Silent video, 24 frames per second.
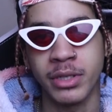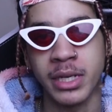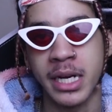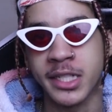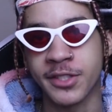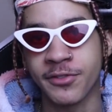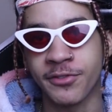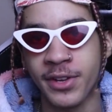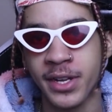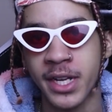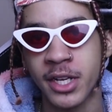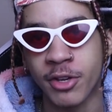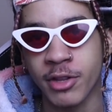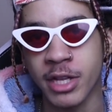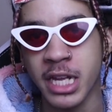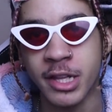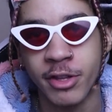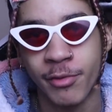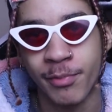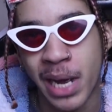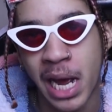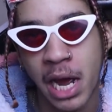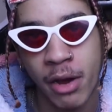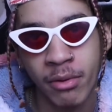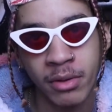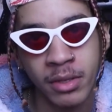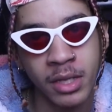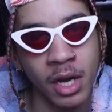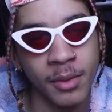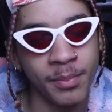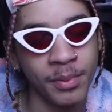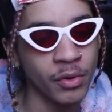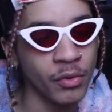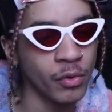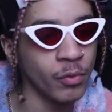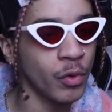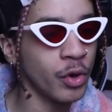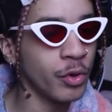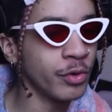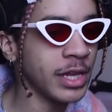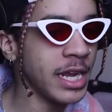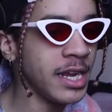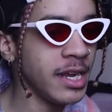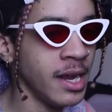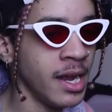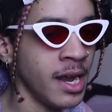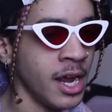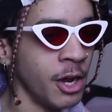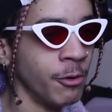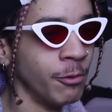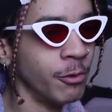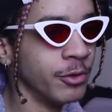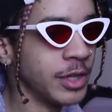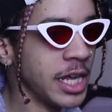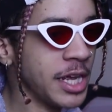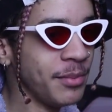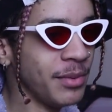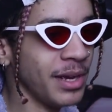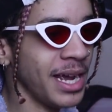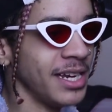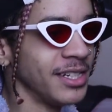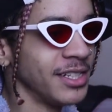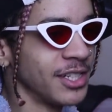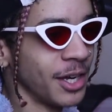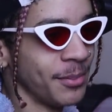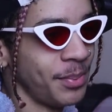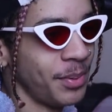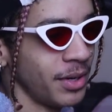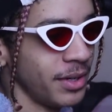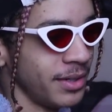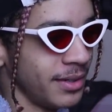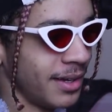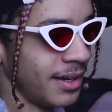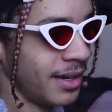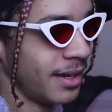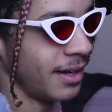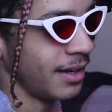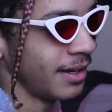do you guys think? Are they the power couple? Will they end up on,